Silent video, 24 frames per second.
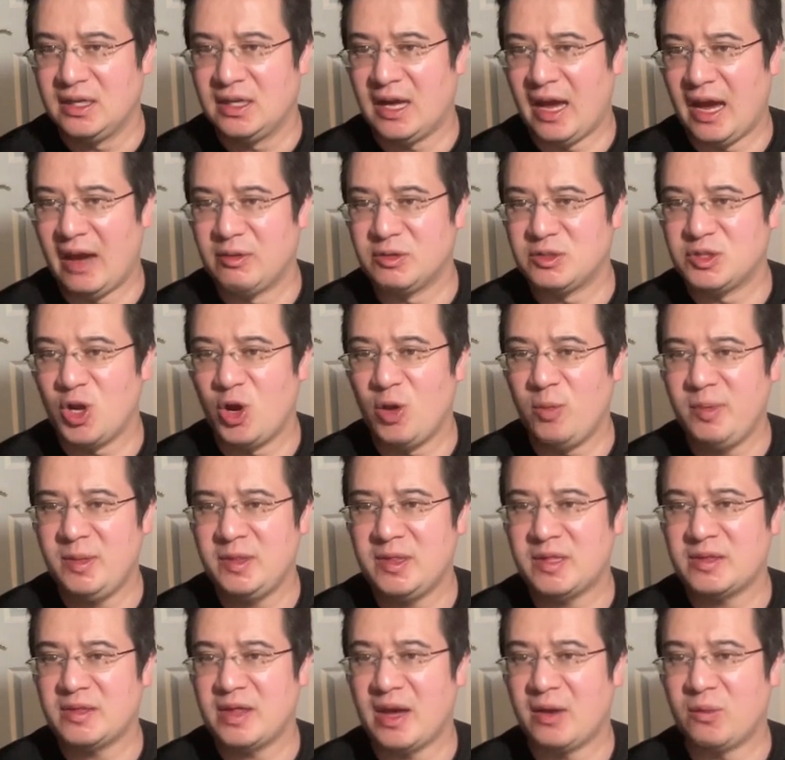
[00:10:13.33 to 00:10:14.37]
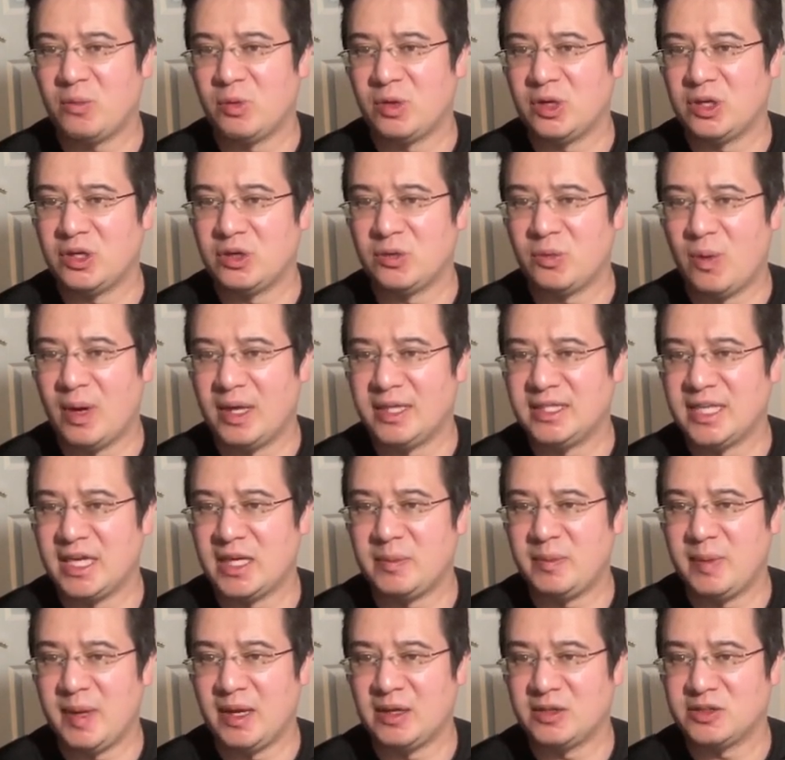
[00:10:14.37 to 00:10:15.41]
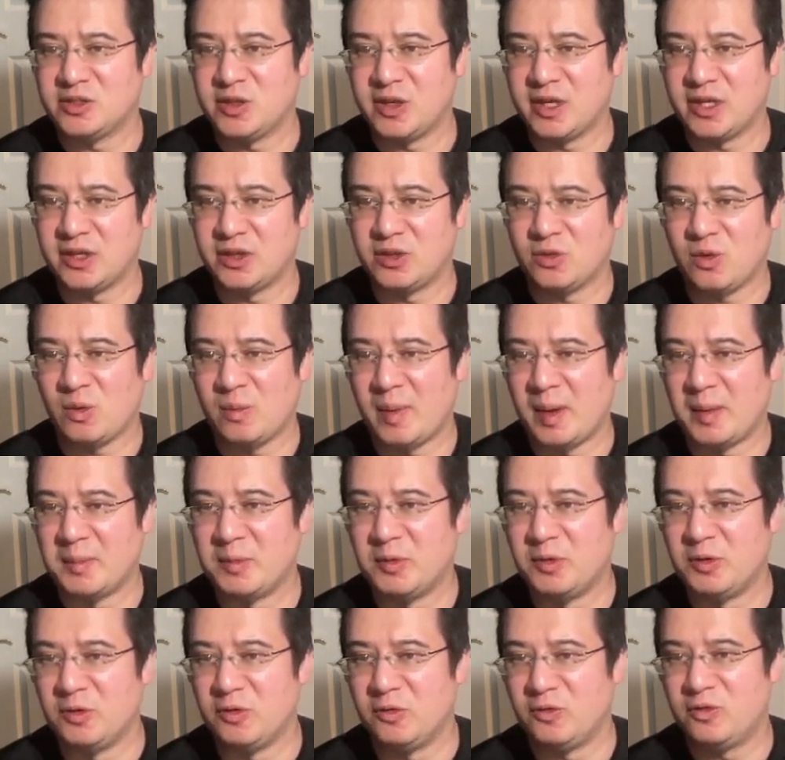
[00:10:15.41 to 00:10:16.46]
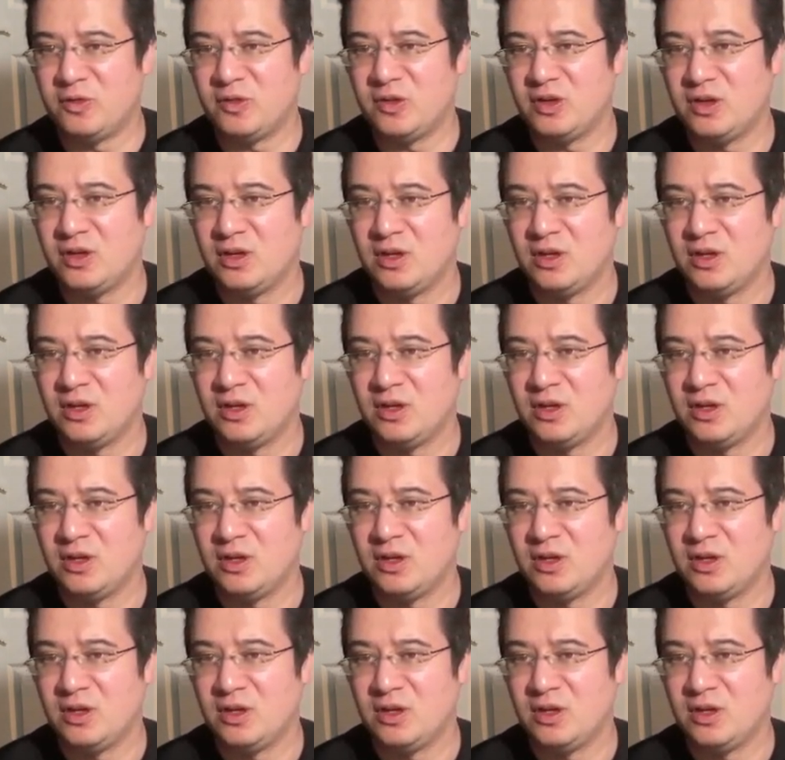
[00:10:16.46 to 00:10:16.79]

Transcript: I was hoping that that wouldn't quite take me out so I could throw my move.